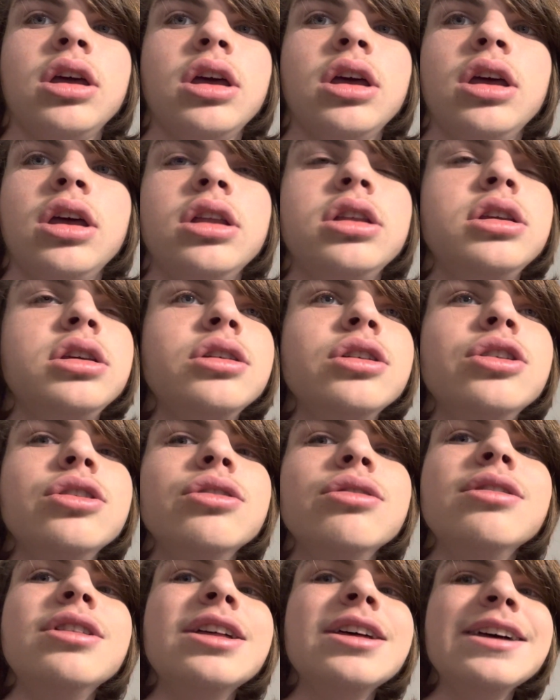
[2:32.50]
and then you
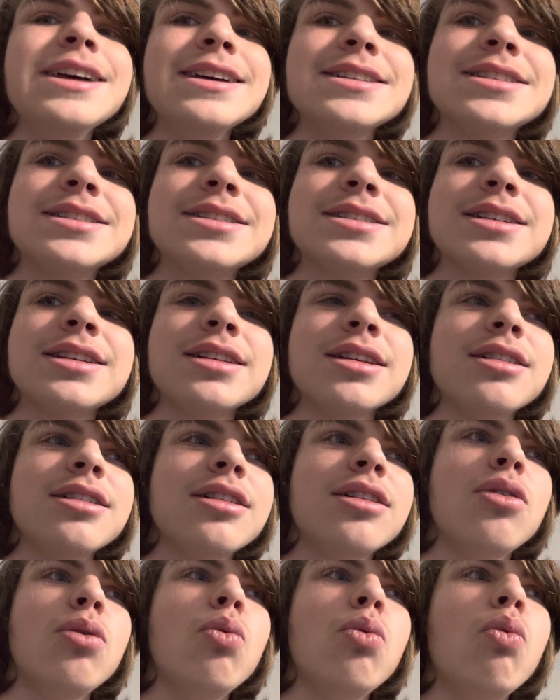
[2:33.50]
do this.
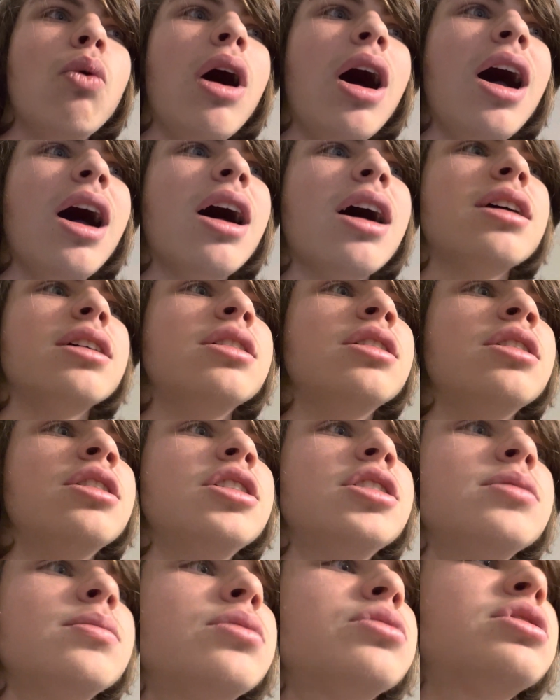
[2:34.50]
Why?
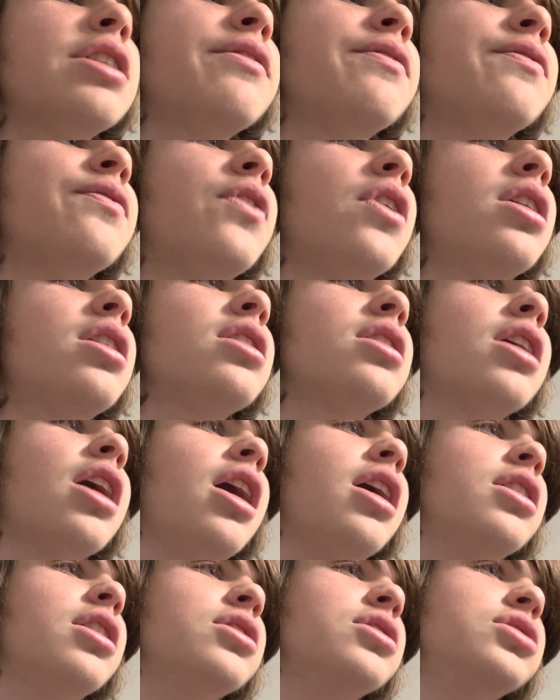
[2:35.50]
let have fun in
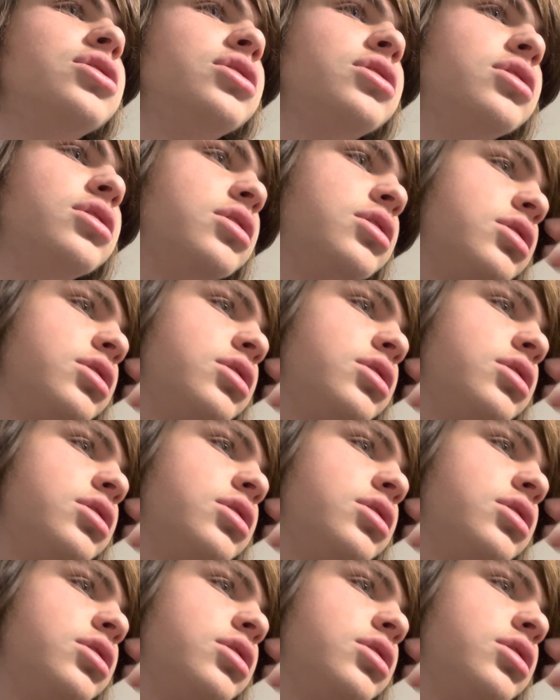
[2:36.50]
college and,